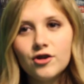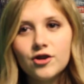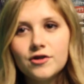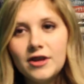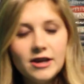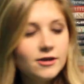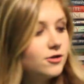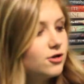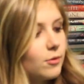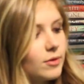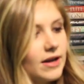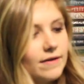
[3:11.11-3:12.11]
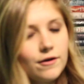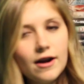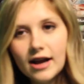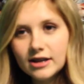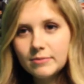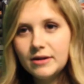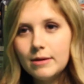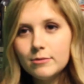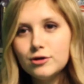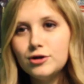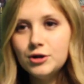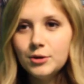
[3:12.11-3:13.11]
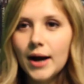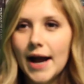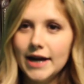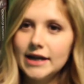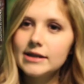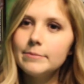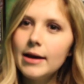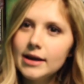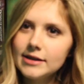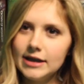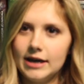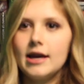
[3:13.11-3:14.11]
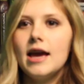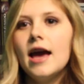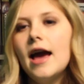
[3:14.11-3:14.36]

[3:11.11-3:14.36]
her that no one ever has been able to, and it's amazing.